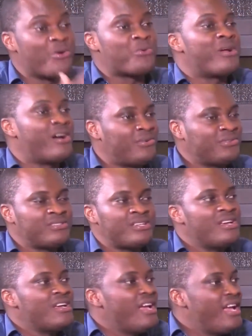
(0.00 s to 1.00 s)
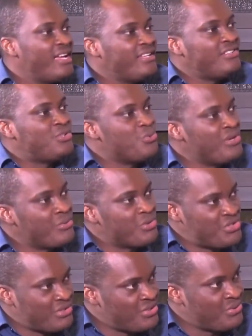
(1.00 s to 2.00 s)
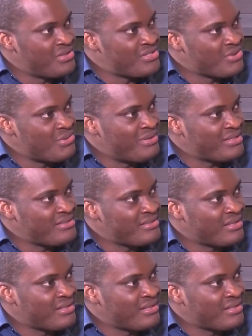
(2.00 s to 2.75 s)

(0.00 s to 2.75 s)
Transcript: around and doing what you're doing so much,